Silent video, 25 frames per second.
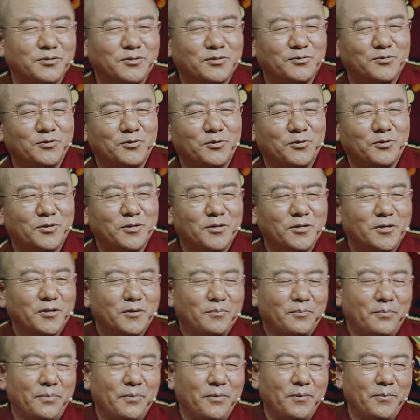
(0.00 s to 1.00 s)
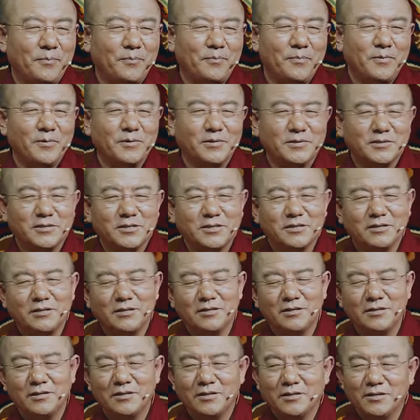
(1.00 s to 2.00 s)
people who studied the Dharma for
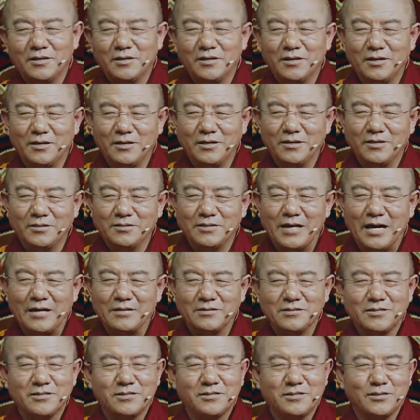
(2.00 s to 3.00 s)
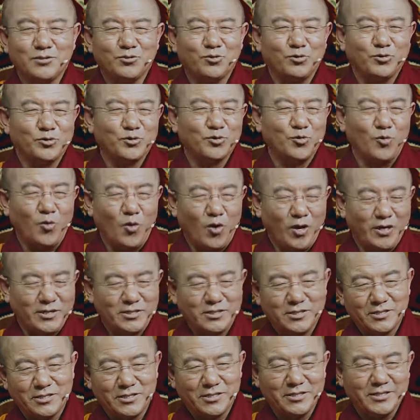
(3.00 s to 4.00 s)
1, 2, or 3 decades,
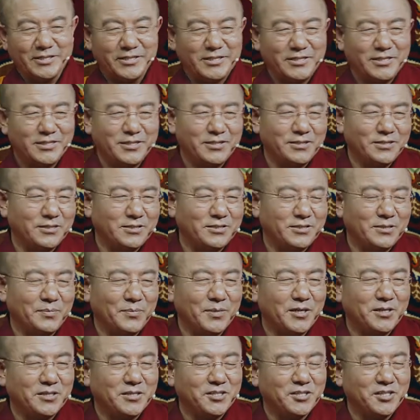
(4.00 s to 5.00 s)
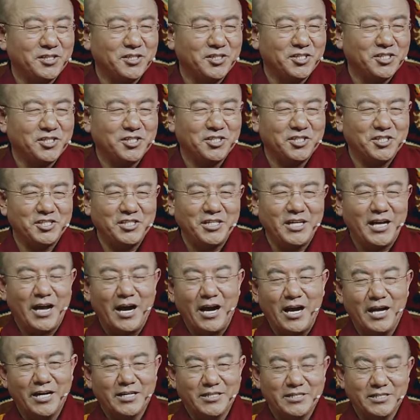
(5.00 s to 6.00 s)
and some people
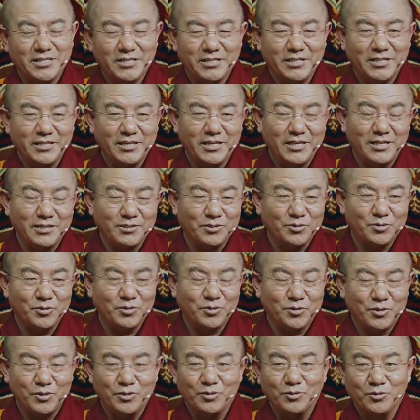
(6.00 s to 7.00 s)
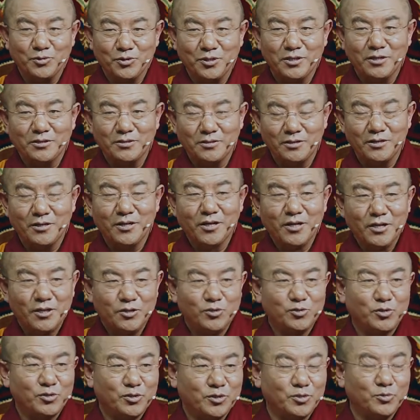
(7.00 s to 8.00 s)
told me that
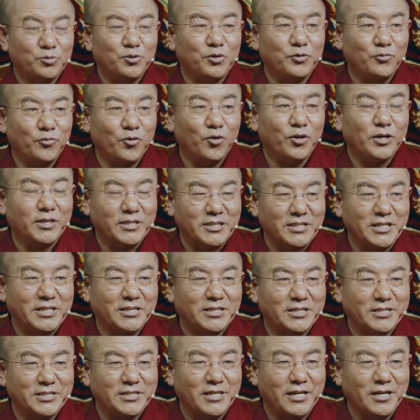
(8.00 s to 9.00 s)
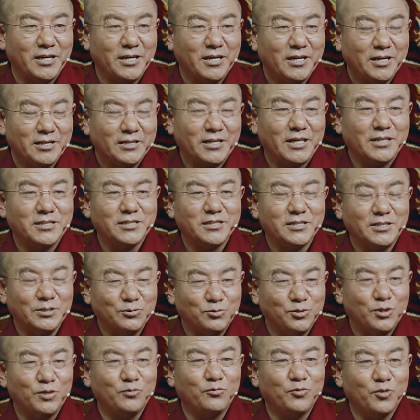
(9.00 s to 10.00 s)
they've studied for a
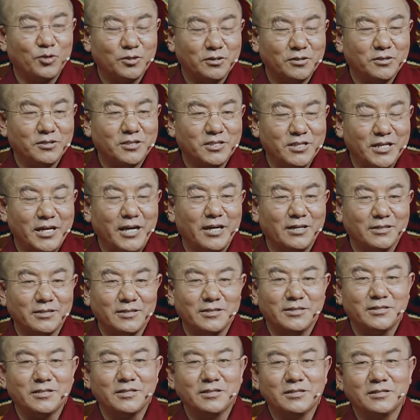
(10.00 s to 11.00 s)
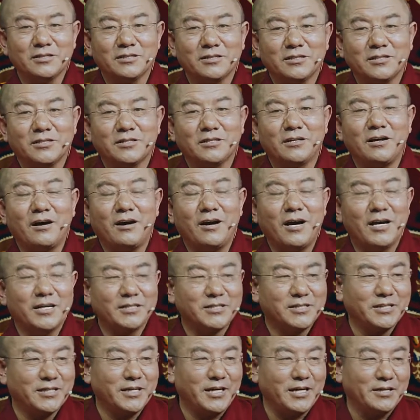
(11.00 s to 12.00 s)
long period of time. I noticed their
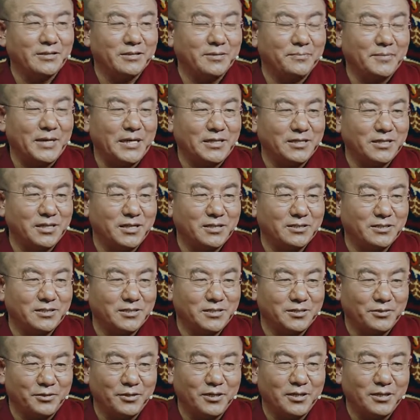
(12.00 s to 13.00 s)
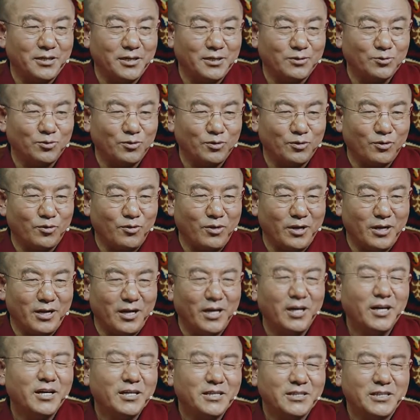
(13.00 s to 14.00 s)
hair are all gray and
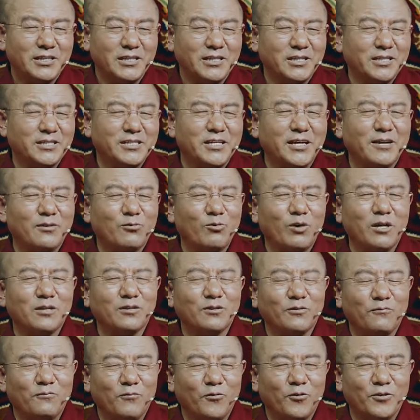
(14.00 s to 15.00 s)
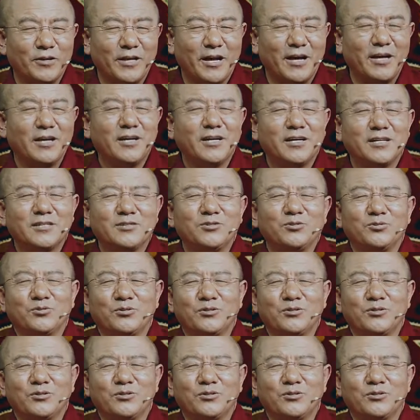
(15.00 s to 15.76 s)
very wrinkly,